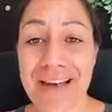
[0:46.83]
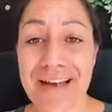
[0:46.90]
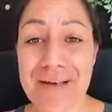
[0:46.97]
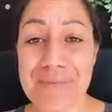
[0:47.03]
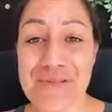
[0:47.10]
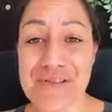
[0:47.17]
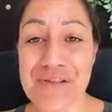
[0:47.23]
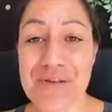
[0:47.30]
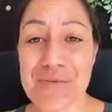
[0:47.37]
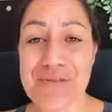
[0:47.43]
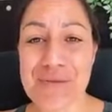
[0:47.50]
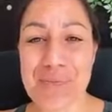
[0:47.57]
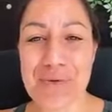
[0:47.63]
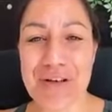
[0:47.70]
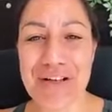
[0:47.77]
So it
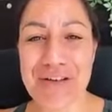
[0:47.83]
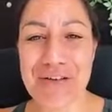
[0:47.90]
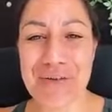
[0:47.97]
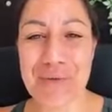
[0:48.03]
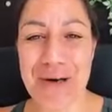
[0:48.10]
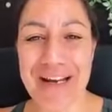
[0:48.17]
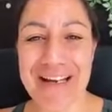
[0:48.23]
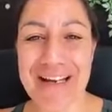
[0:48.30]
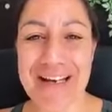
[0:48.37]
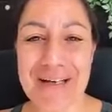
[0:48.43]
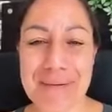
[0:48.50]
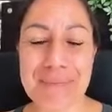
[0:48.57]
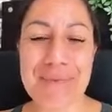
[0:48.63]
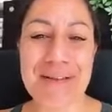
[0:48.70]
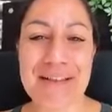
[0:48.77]
was a pretty good wake
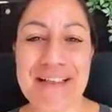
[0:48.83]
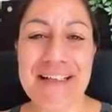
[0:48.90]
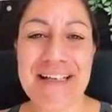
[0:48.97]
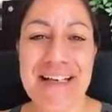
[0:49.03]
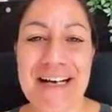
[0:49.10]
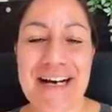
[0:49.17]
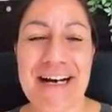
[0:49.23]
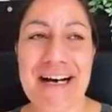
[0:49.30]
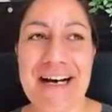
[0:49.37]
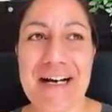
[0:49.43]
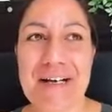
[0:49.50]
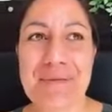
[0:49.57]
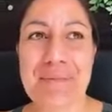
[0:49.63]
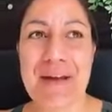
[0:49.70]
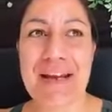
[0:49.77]
up
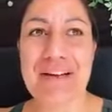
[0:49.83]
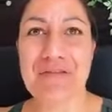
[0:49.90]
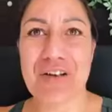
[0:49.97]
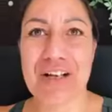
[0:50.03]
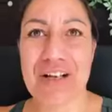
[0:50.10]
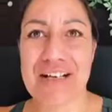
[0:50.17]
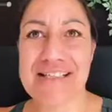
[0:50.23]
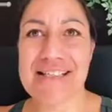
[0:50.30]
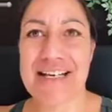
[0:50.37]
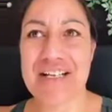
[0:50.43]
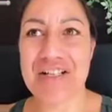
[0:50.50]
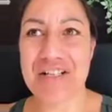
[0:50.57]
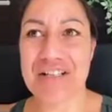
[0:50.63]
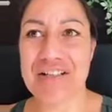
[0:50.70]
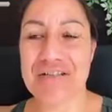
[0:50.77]
in
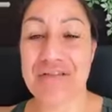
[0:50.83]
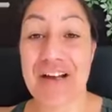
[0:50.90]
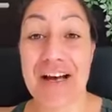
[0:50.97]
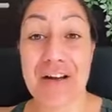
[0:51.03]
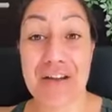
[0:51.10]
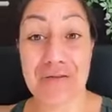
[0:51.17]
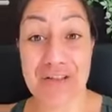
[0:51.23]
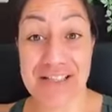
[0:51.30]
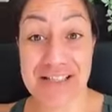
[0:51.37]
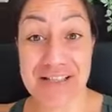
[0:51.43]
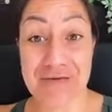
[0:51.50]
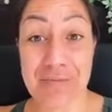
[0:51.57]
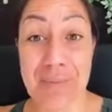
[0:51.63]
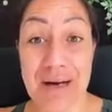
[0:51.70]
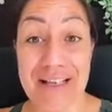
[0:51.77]
realization of how the rest
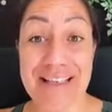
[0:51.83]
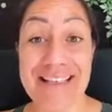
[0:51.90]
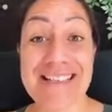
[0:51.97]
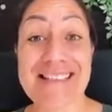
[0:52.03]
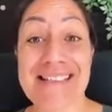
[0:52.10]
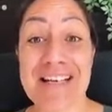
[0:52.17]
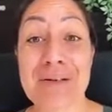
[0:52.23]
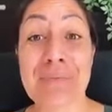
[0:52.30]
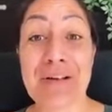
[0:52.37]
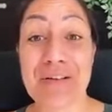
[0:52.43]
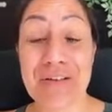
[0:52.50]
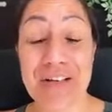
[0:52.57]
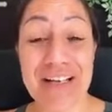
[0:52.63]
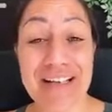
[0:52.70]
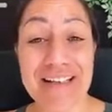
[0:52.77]
of my year is going to be
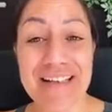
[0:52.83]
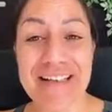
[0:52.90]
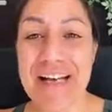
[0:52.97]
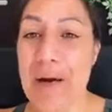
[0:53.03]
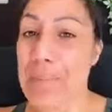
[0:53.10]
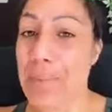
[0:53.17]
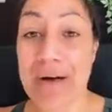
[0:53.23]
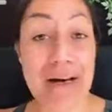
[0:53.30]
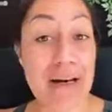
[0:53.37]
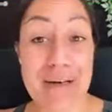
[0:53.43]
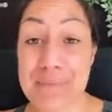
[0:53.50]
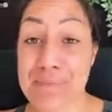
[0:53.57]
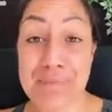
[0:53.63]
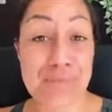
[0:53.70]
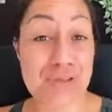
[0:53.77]
looking, but
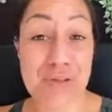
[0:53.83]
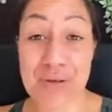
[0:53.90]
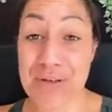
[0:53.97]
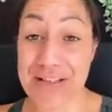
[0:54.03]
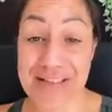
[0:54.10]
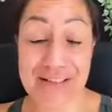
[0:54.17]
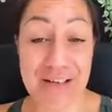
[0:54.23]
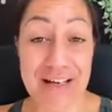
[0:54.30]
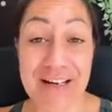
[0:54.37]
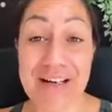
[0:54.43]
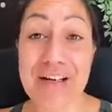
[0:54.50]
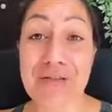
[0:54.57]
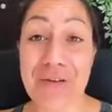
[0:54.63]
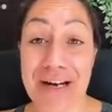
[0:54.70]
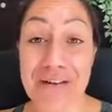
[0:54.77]
I'm so excited
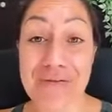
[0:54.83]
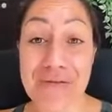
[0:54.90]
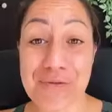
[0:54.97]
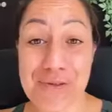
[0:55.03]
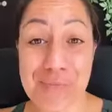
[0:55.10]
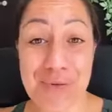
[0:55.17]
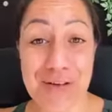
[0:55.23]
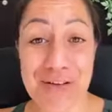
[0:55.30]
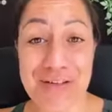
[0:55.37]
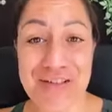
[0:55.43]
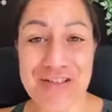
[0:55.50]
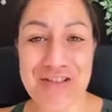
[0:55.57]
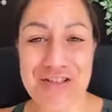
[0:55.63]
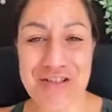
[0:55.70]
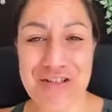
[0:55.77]
and grateful to be on
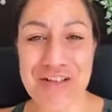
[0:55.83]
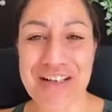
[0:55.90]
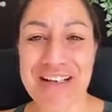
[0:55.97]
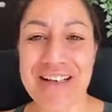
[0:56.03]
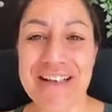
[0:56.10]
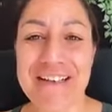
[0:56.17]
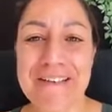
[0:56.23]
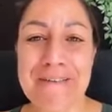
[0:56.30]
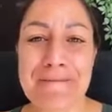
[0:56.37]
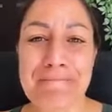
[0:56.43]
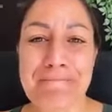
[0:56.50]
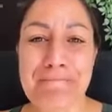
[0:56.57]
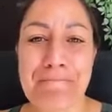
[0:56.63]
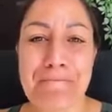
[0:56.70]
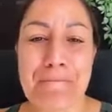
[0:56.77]
this journey.
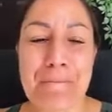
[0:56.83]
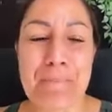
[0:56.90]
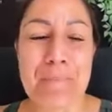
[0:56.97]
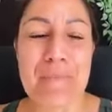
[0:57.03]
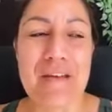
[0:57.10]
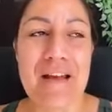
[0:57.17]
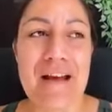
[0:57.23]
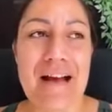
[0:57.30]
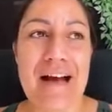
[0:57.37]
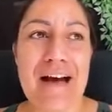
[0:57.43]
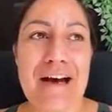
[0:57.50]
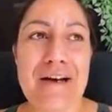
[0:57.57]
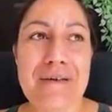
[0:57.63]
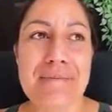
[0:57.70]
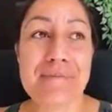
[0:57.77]

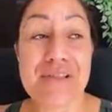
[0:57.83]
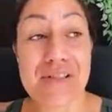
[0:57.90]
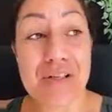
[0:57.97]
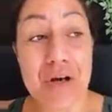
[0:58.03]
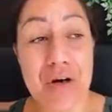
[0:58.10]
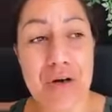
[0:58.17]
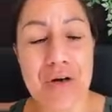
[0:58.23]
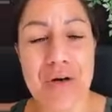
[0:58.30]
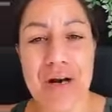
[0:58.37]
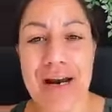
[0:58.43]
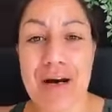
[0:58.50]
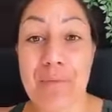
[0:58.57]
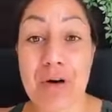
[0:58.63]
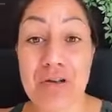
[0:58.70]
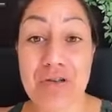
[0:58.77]
So
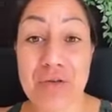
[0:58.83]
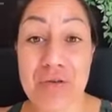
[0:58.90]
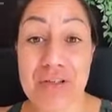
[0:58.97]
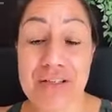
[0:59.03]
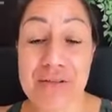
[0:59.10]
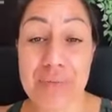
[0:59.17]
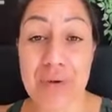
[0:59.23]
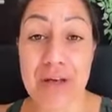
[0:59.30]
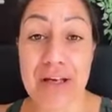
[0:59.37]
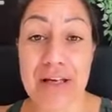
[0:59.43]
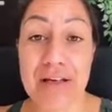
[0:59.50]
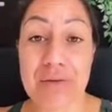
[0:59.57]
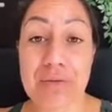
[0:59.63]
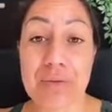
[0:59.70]
our module this week